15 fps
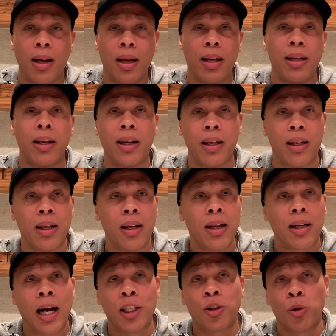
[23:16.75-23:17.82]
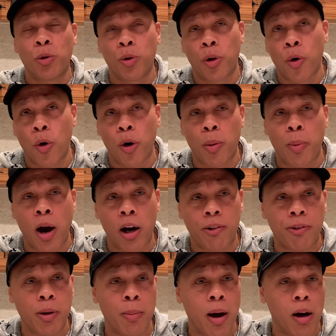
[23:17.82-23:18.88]
And then got turned on an
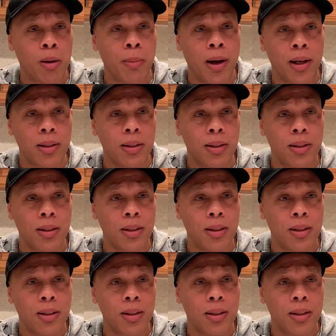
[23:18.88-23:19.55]
autobiography of Malcolm X.